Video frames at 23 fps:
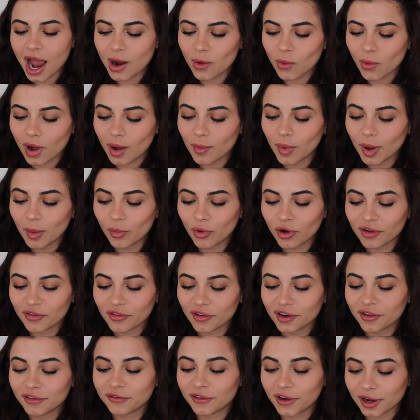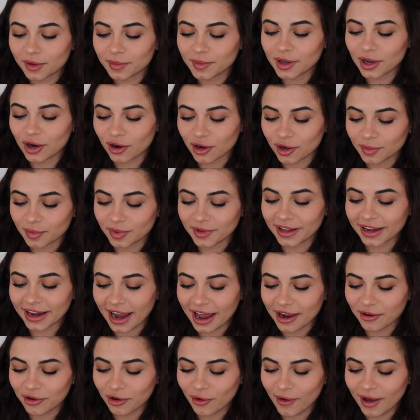I want my boyfriend to fuck me hard, but like
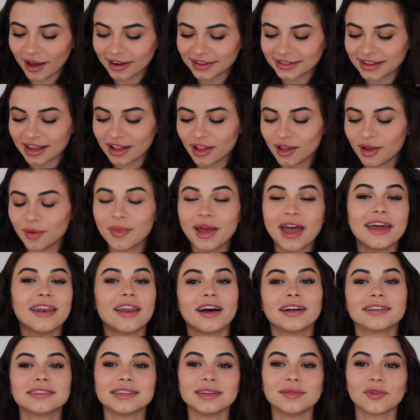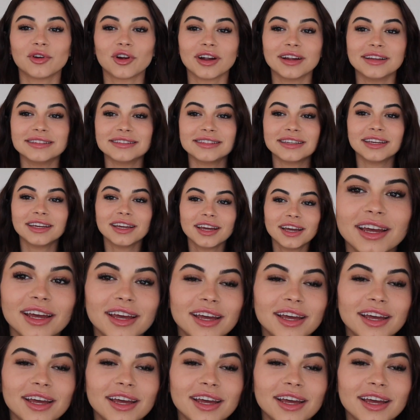I don't know how to tell him and not seem crazy.